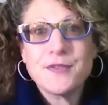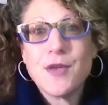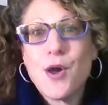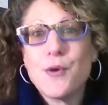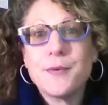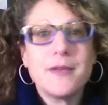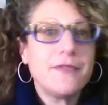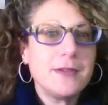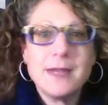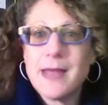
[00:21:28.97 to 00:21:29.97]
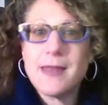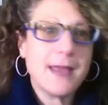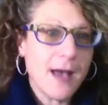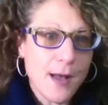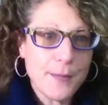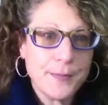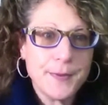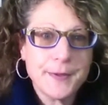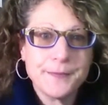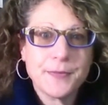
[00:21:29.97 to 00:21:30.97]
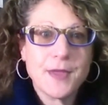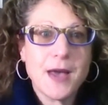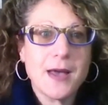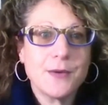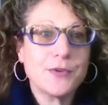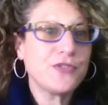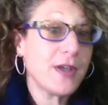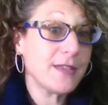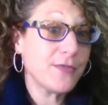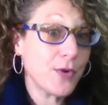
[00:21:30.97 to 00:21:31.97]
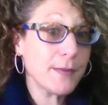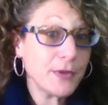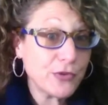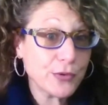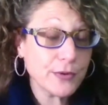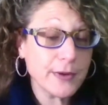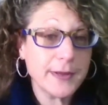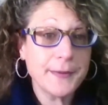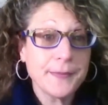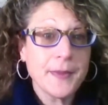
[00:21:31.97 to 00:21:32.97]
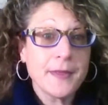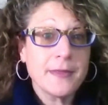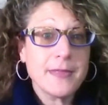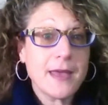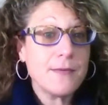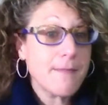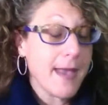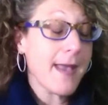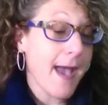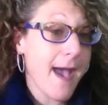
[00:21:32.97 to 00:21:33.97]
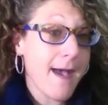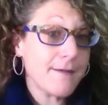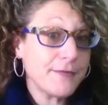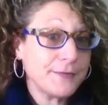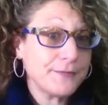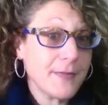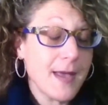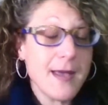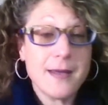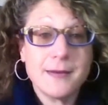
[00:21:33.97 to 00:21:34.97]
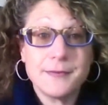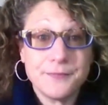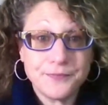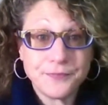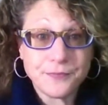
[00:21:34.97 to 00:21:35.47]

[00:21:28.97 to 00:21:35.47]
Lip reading: So if you need any help with transforming jewelry that you may have, and